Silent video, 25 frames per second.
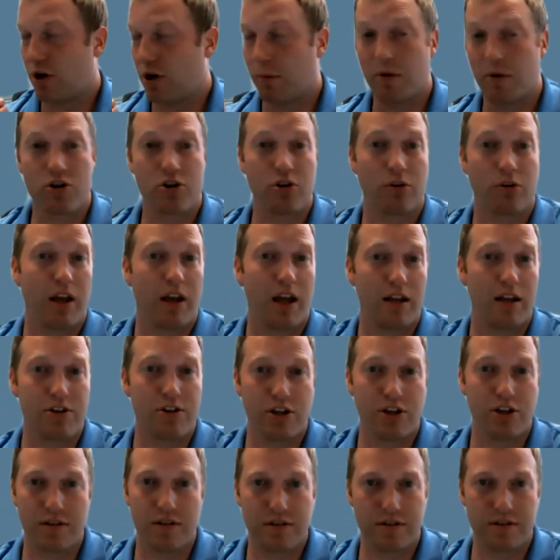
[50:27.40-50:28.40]
commercial
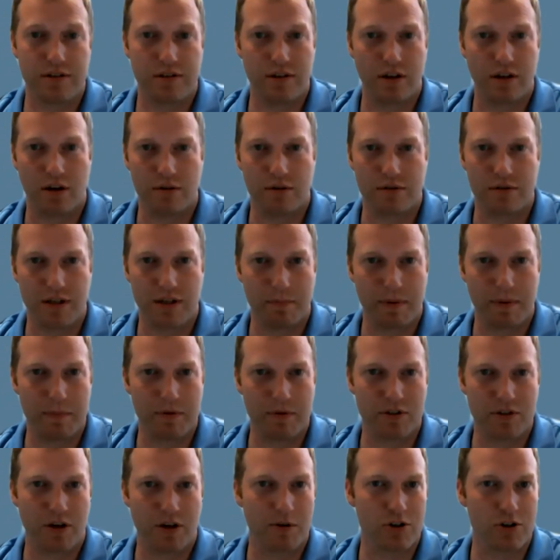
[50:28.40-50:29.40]
kitchens, you know, some
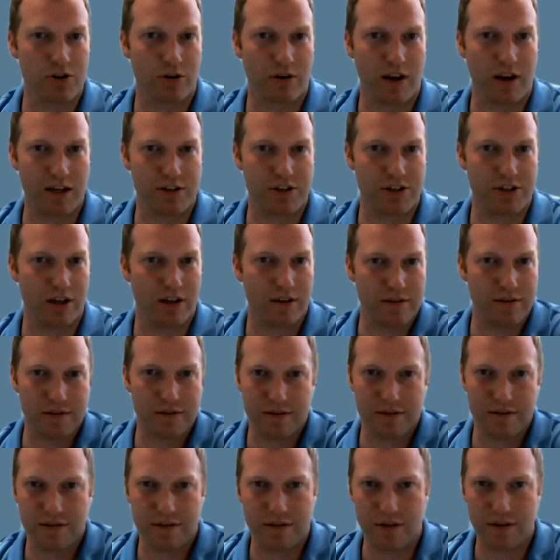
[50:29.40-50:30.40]
people's commercial
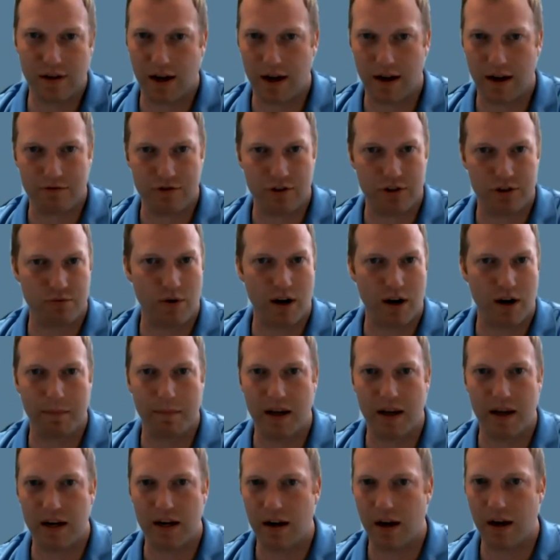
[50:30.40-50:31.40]
kitchens uh, just
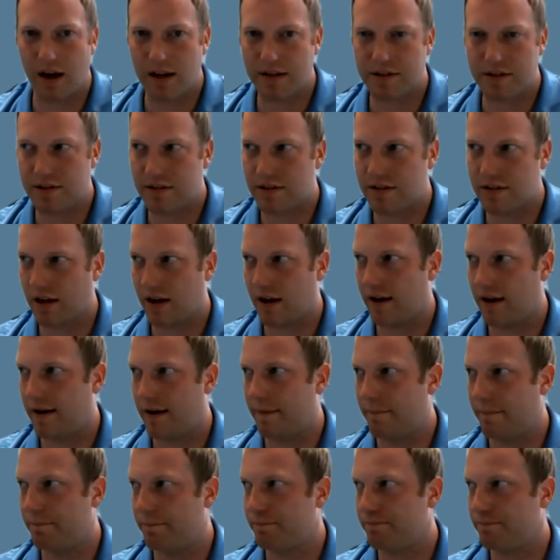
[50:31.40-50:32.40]
recommend us.
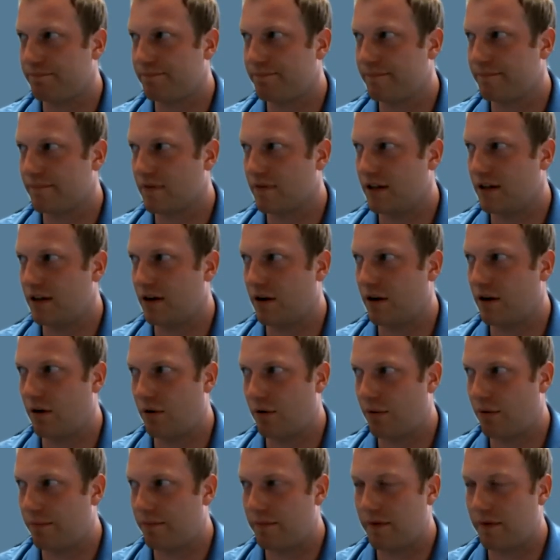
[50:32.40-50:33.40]
Um, you
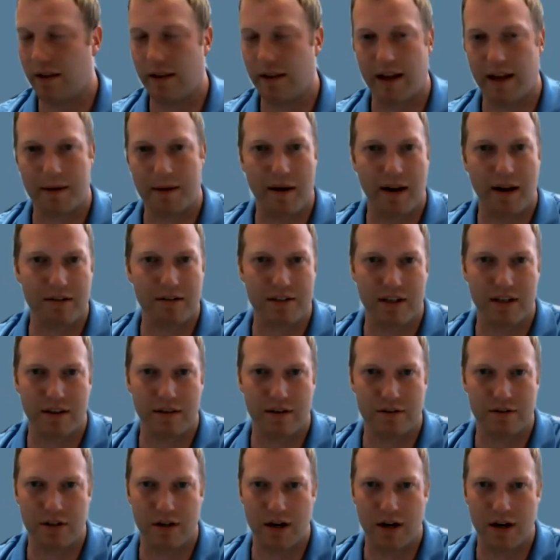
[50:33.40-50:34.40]
know, like Michael said,
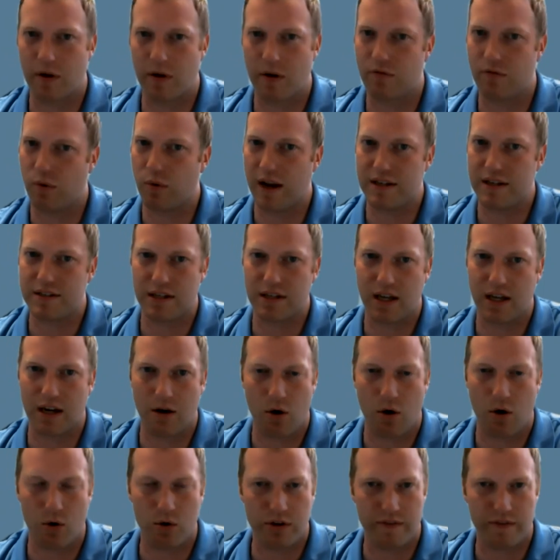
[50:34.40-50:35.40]
there's a number of ways to get
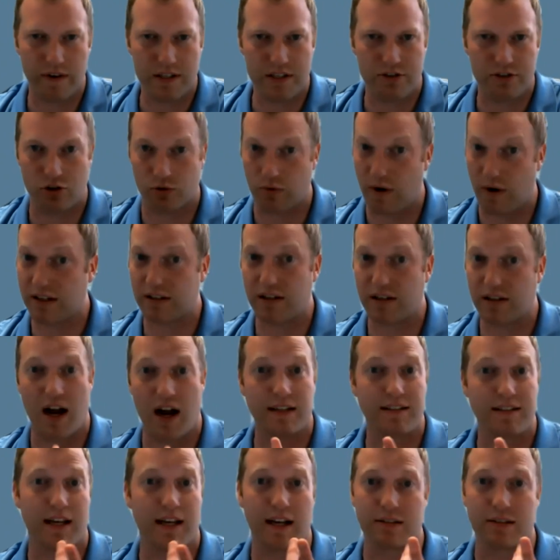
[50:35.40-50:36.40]
a hold of us. Direct
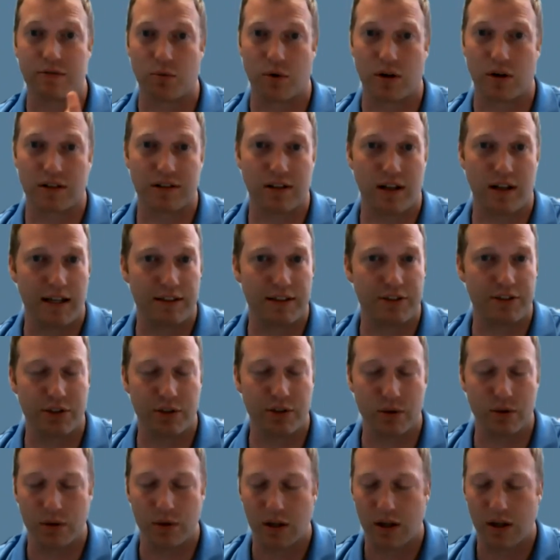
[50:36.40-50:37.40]
contact works a lot
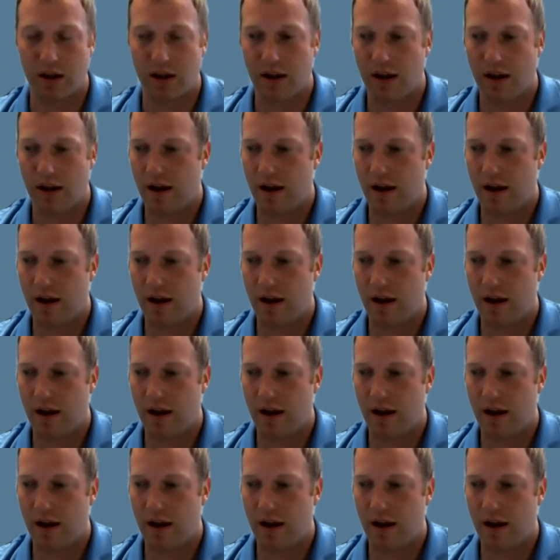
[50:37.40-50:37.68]
too.